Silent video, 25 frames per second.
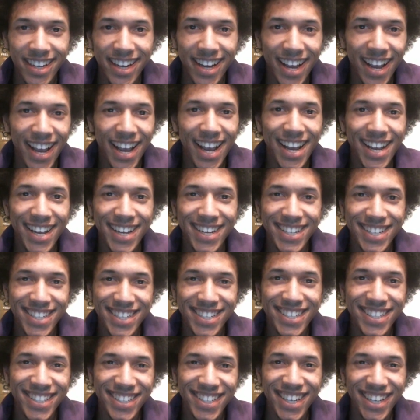
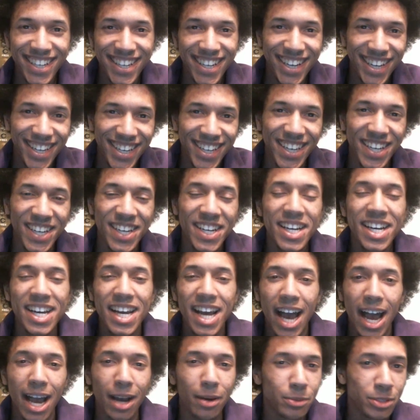And
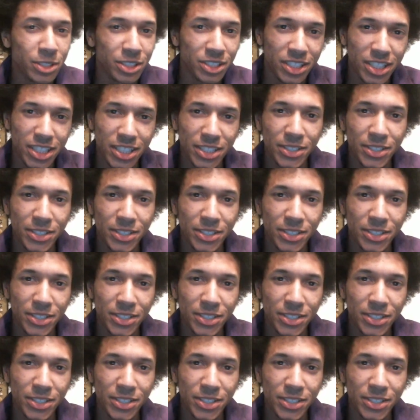I will see